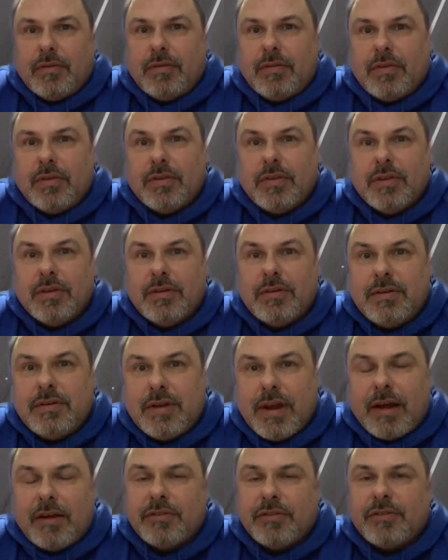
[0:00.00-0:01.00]
The
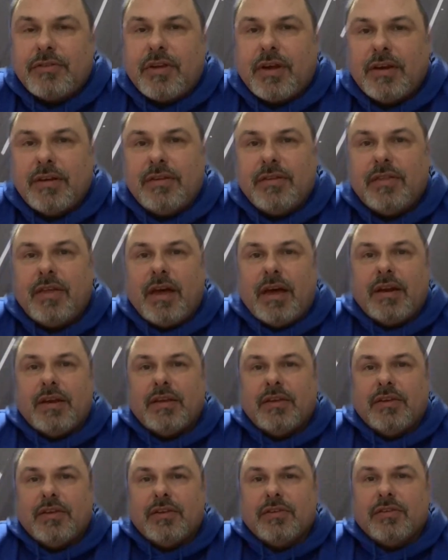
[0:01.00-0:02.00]
downside to that
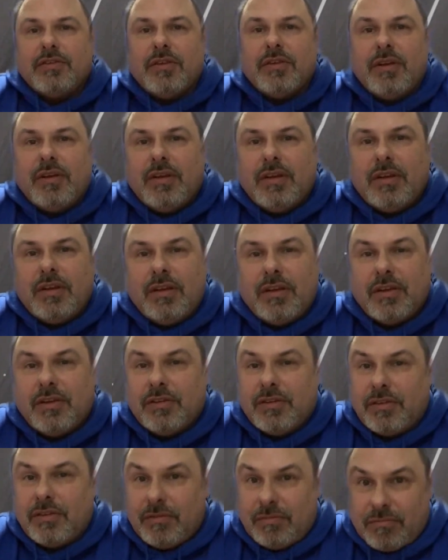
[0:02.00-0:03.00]
is
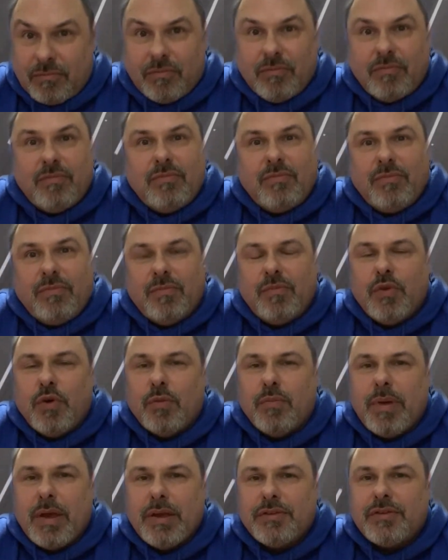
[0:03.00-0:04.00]

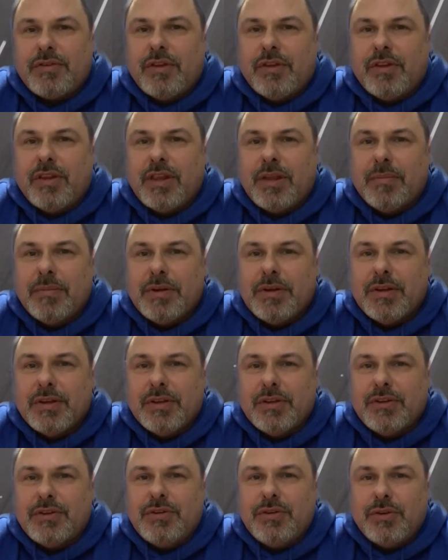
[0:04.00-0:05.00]
you're basically
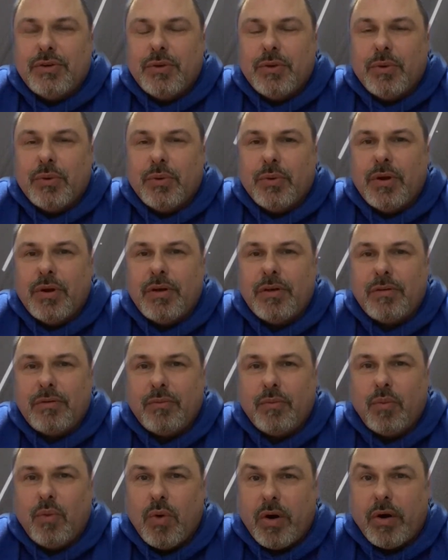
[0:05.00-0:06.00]
limited to
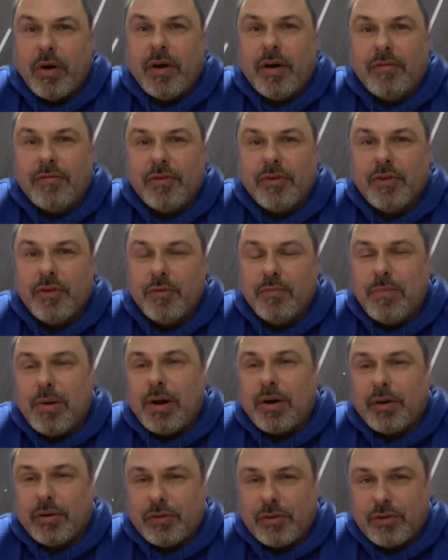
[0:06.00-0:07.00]
wherever you
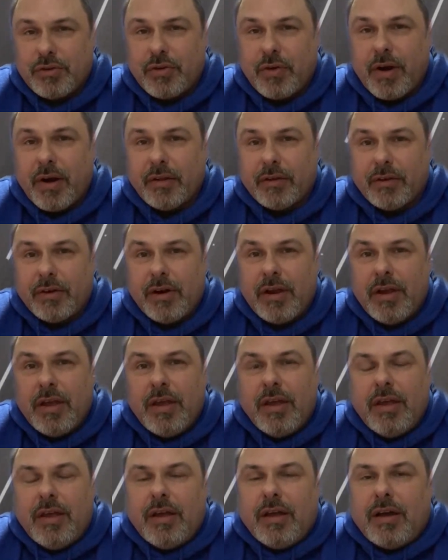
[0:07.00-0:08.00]
park the trailer.
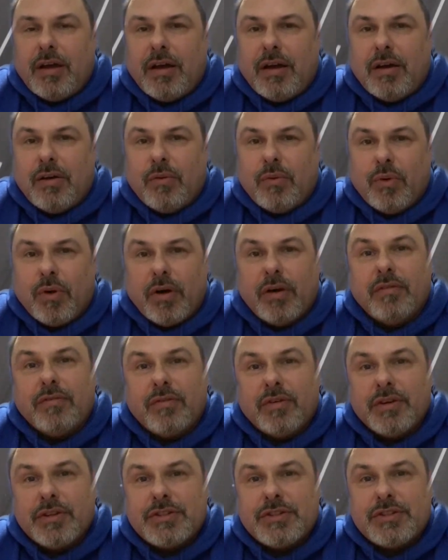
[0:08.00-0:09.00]

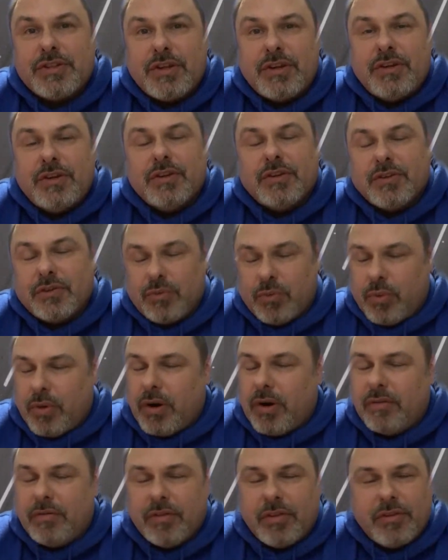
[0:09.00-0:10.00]
Wherever it's sitting is
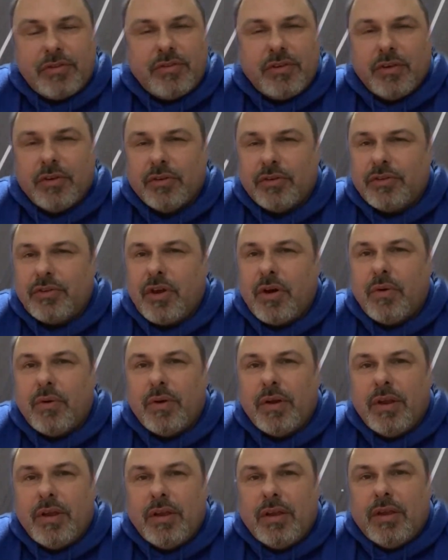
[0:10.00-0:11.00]
wherever the sealer's
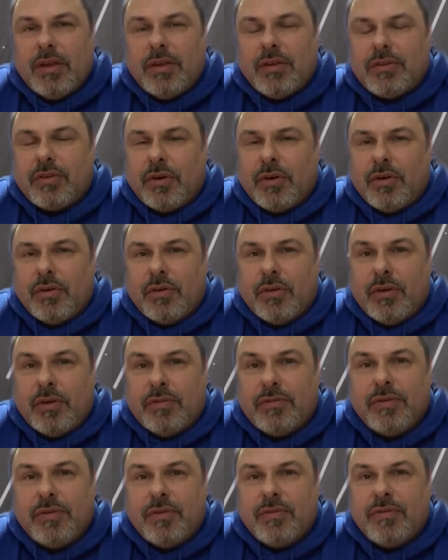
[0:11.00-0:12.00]
going. So
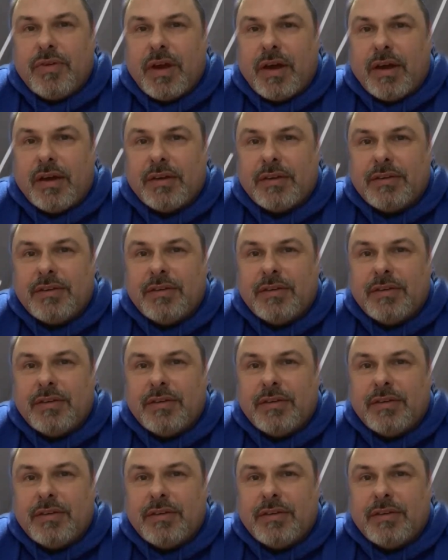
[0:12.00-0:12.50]
if you've got